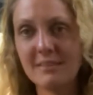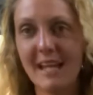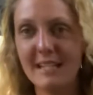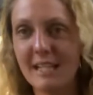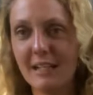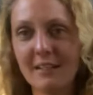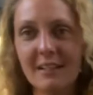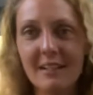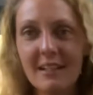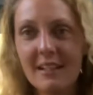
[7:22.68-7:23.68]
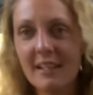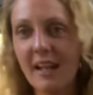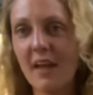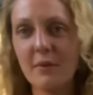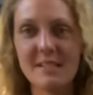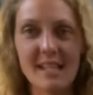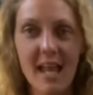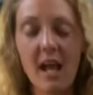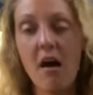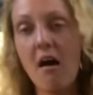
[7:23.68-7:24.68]
in the, it's
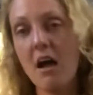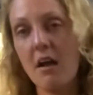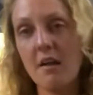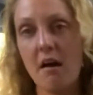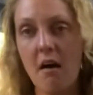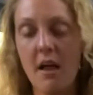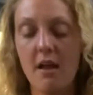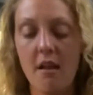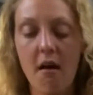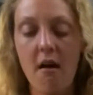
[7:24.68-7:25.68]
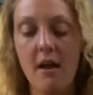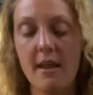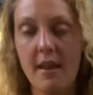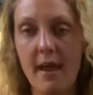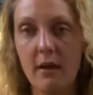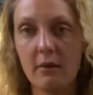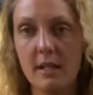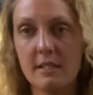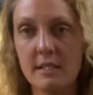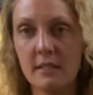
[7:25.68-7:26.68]
getting higher and higher and higher now,
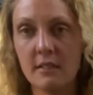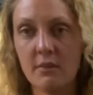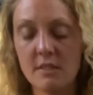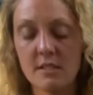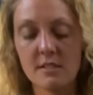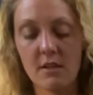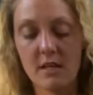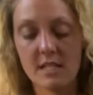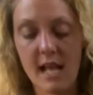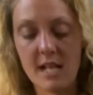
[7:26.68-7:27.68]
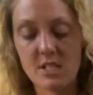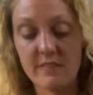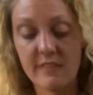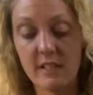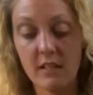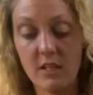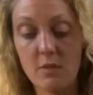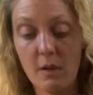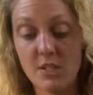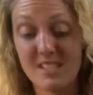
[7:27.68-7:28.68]
until you're starting to actually feel like
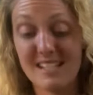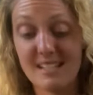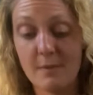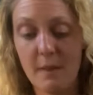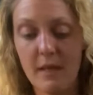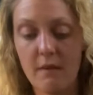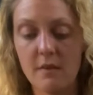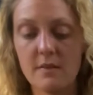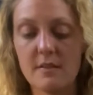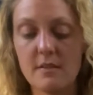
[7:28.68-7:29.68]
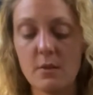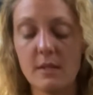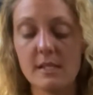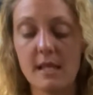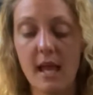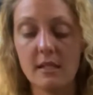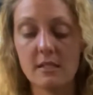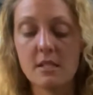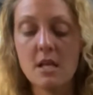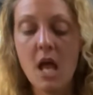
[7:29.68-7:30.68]
you might just disappear under this
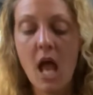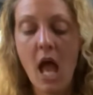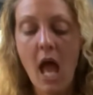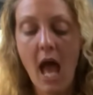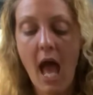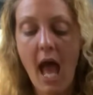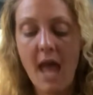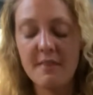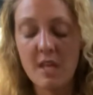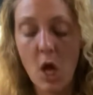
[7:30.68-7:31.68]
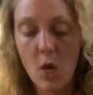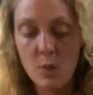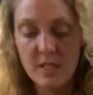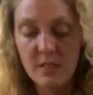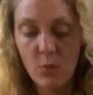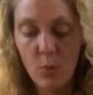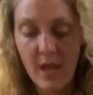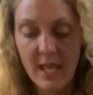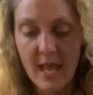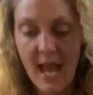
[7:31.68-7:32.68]
quicksand. And the only
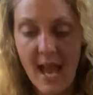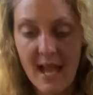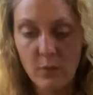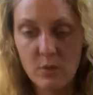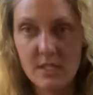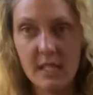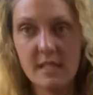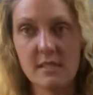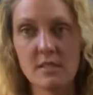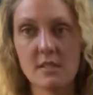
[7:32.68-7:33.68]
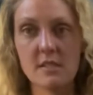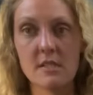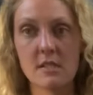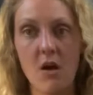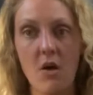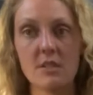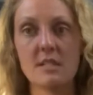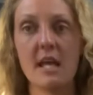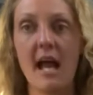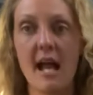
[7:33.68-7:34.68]
way out is to start
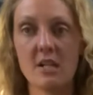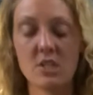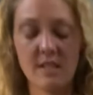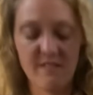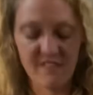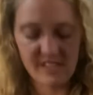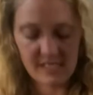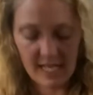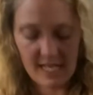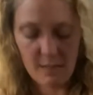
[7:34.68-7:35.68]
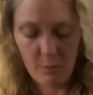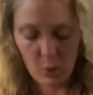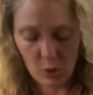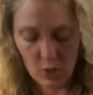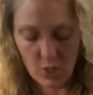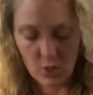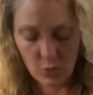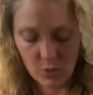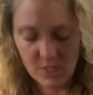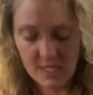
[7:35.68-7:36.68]
to actually physically pull
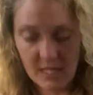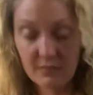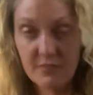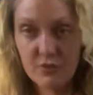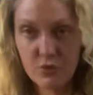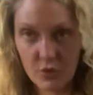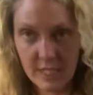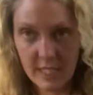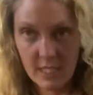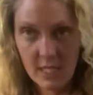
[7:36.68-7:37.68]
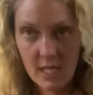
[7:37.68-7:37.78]
yourself free.